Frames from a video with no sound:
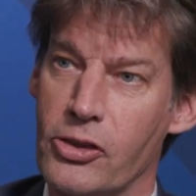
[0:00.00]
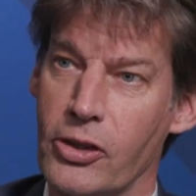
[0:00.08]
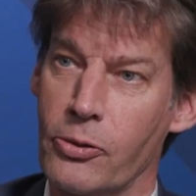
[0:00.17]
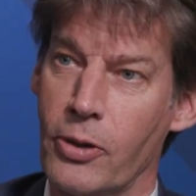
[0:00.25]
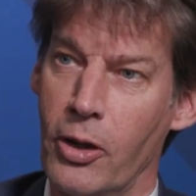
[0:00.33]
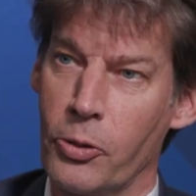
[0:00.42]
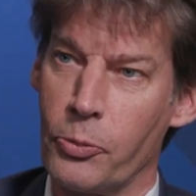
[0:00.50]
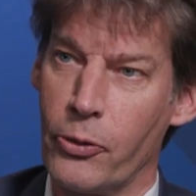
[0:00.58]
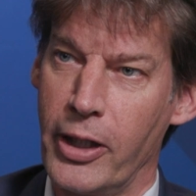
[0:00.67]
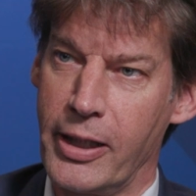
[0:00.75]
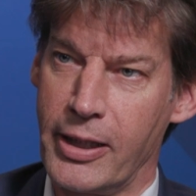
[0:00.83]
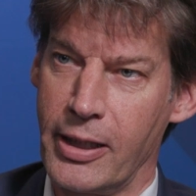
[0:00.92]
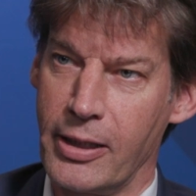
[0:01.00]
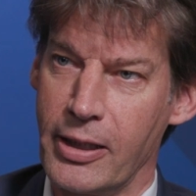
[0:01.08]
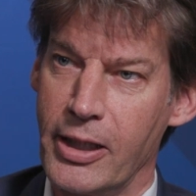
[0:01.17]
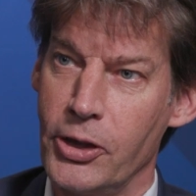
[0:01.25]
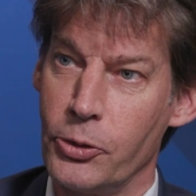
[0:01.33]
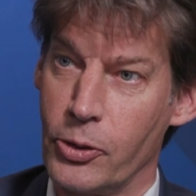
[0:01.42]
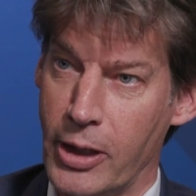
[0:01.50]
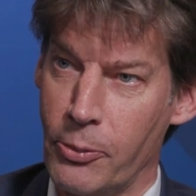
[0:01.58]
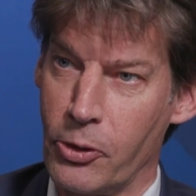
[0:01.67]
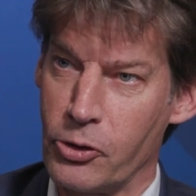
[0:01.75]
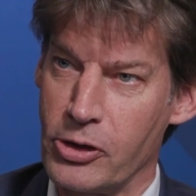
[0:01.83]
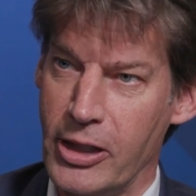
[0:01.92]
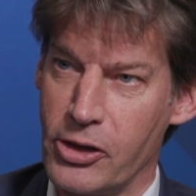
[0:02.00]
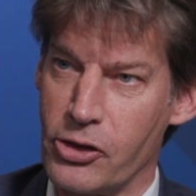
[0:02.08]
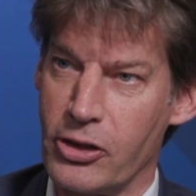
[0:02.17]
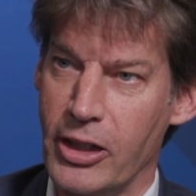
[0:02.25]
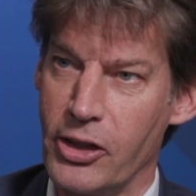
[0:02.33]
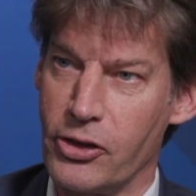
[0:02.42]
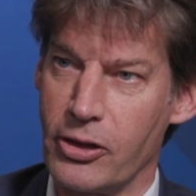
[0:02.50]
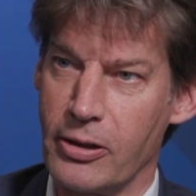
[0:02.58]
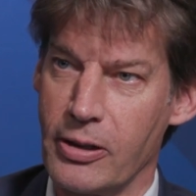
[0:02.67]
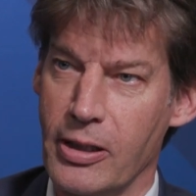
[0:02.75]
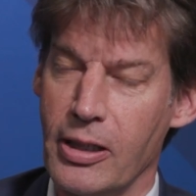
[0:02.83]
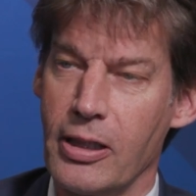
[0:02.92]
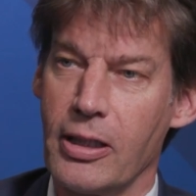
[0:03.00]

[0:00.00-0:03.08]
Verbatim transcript: is a groundbreaking EU chemicals legislation